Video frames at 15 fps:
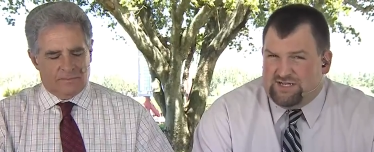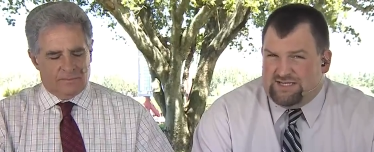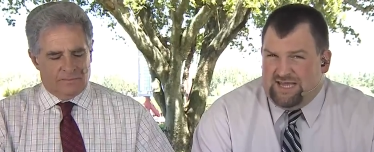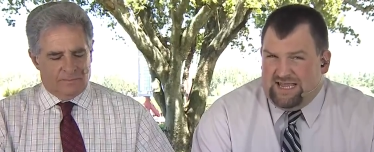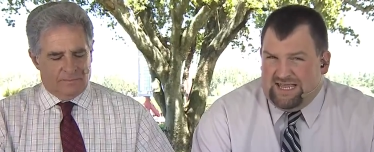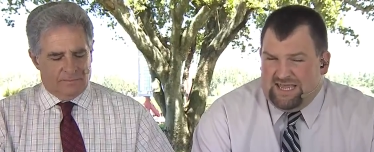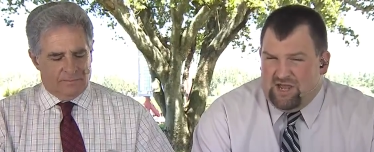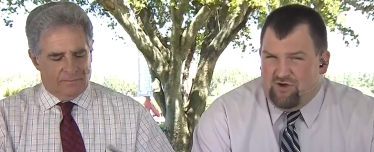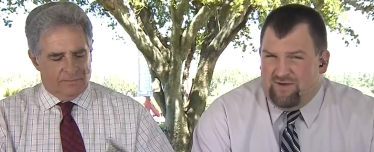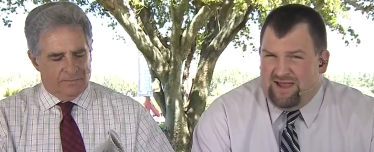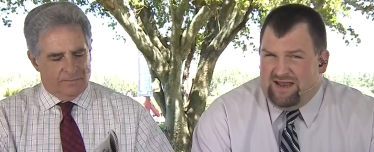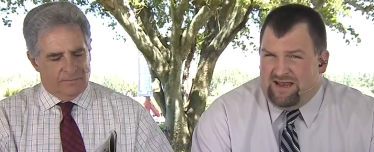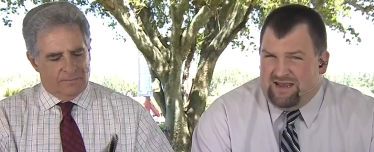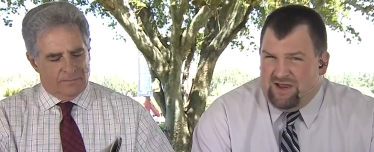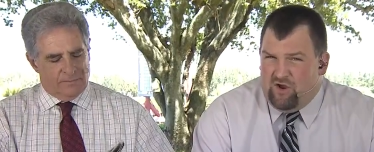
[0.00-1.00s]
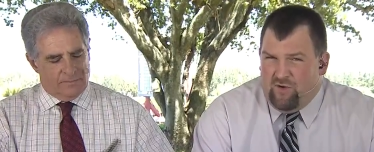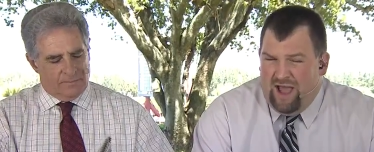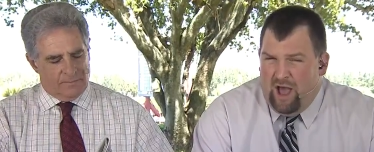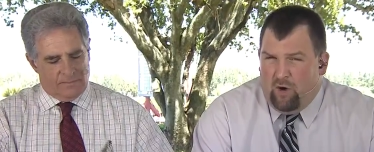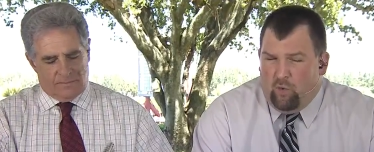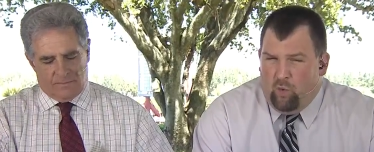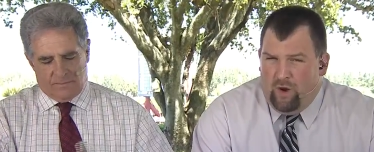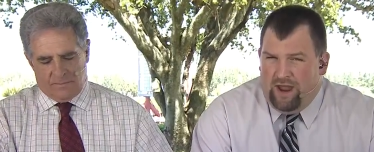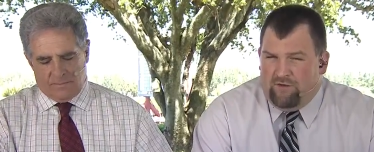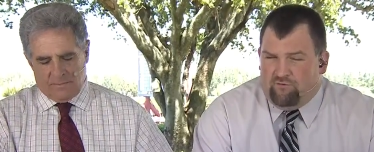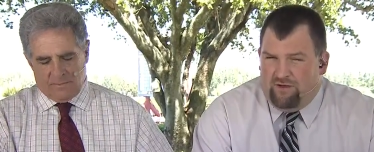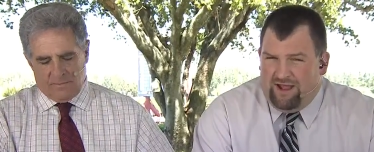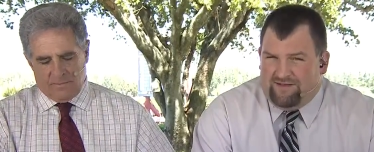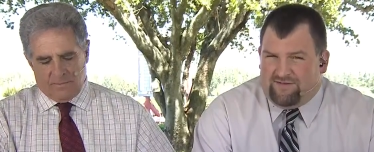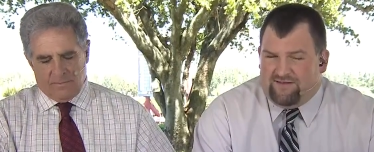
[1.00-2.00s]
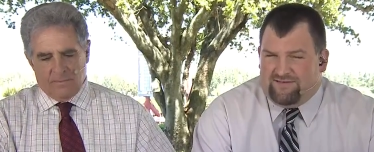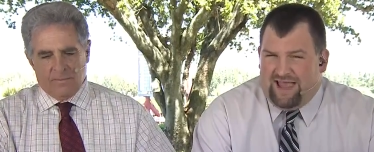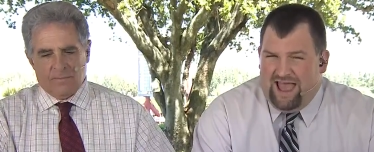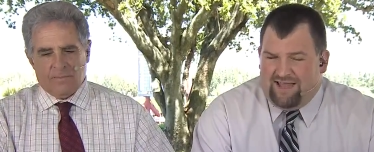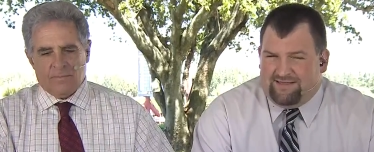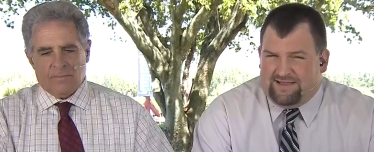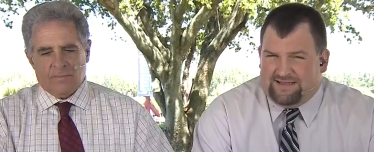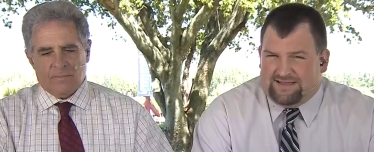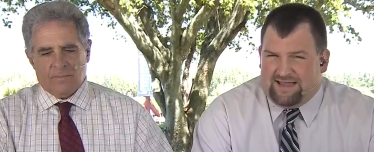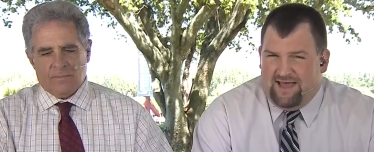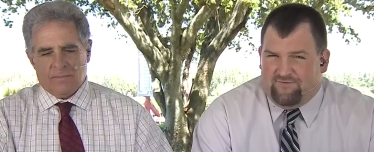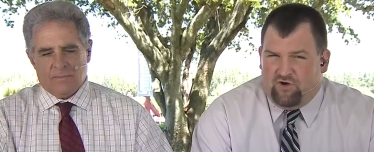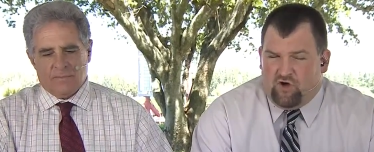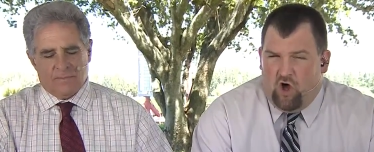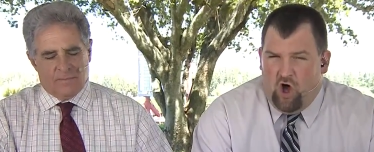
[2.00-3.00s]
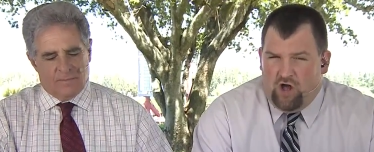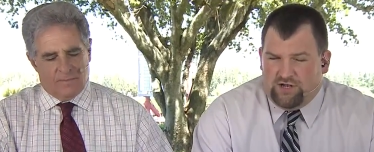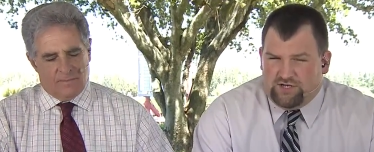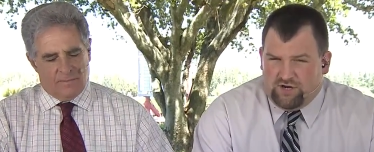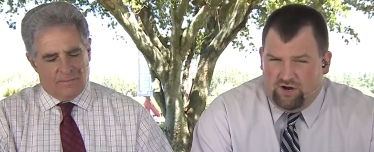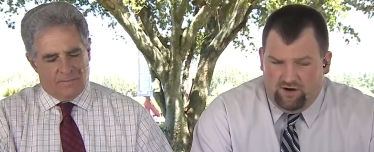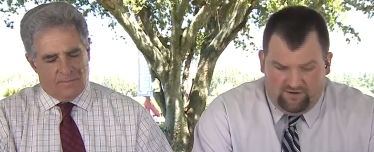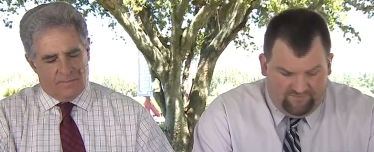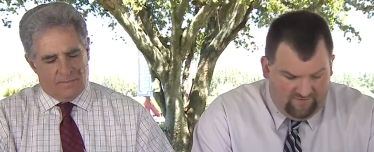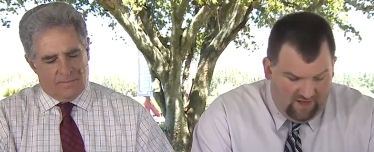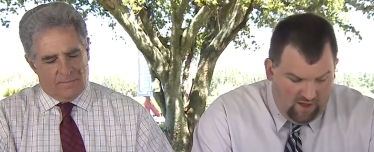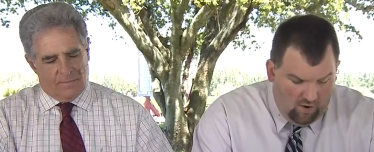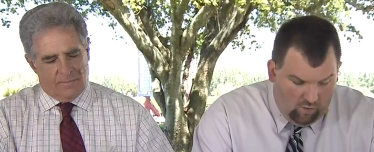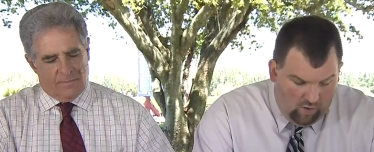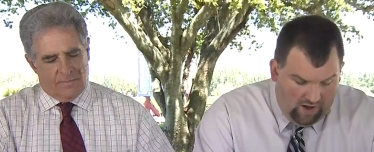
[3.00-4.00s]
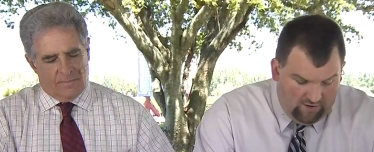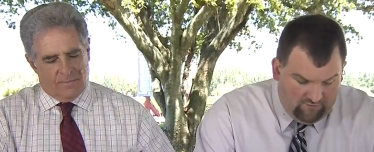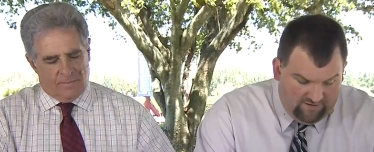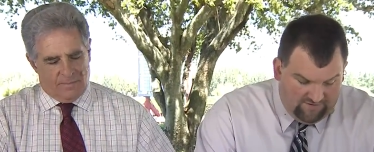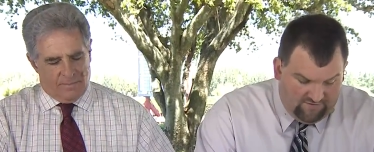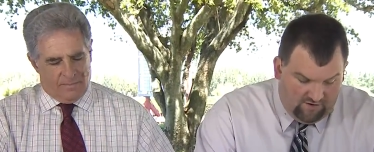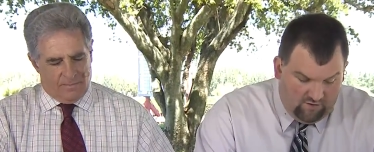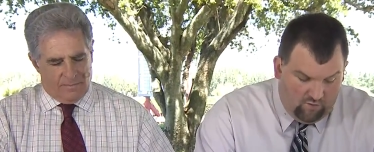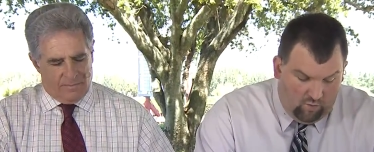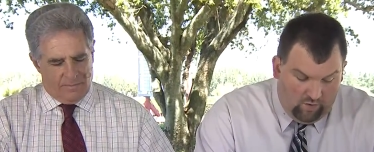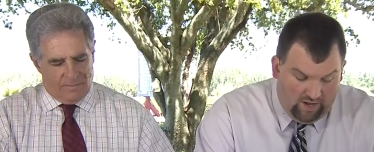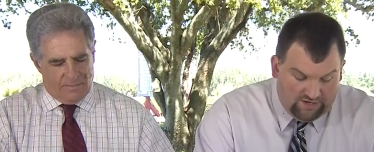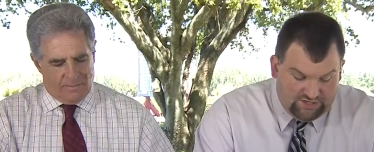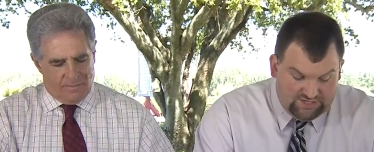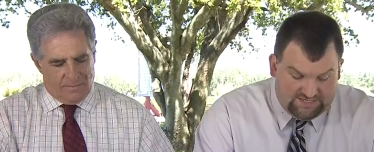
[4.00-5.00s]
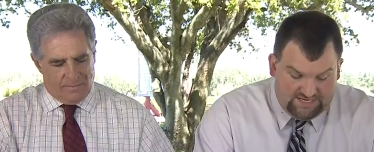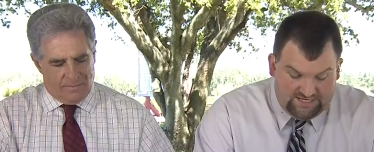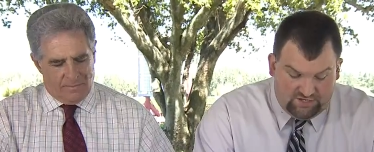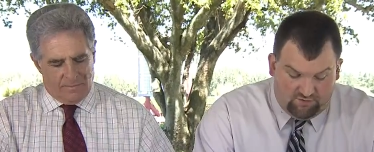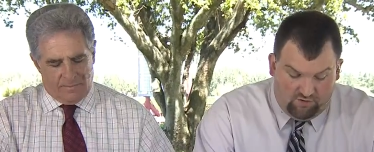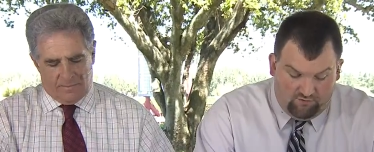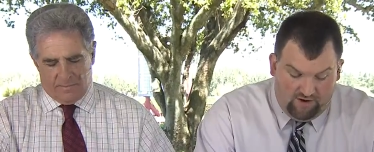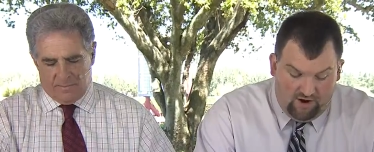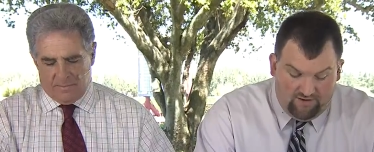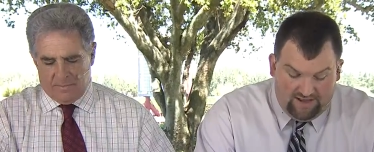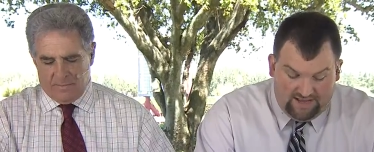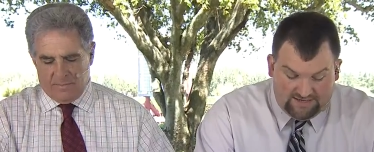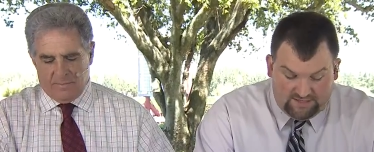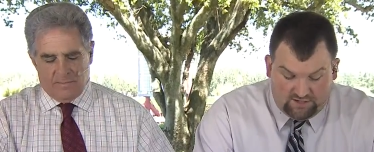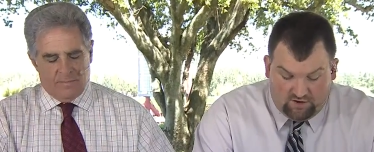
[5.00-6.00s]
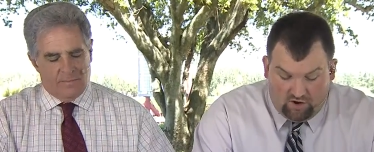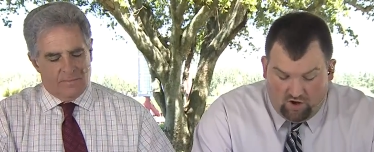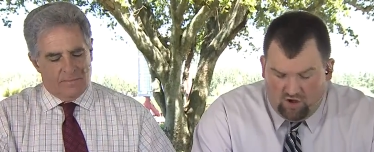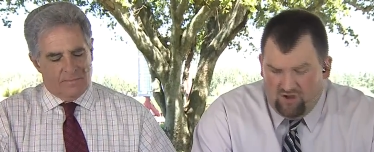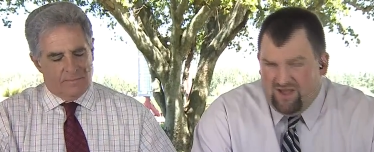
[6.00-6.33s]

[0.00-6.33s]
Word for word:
Speaker 1: that year in and year out win races at this level on turf. Juan Rizzo, well, Jacinto Herrera has the call.